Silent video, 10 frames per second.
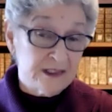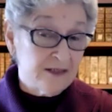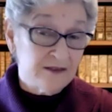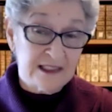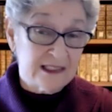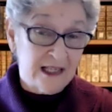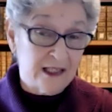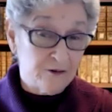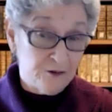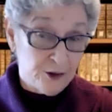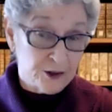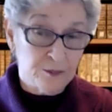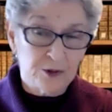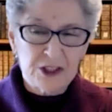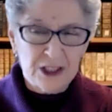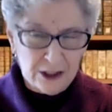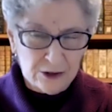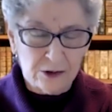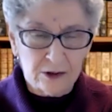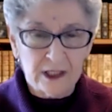even setting foot,
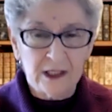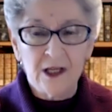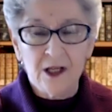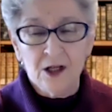particularly